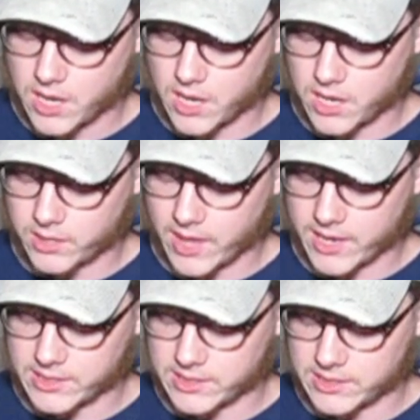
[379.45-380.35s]
Uh,
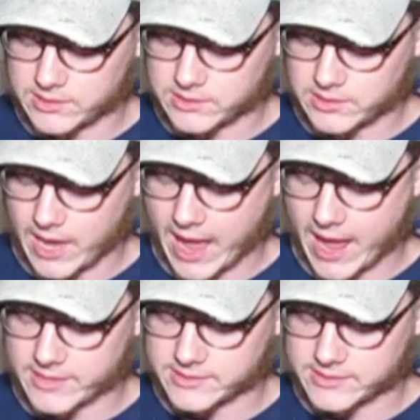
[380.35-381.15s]
that is at,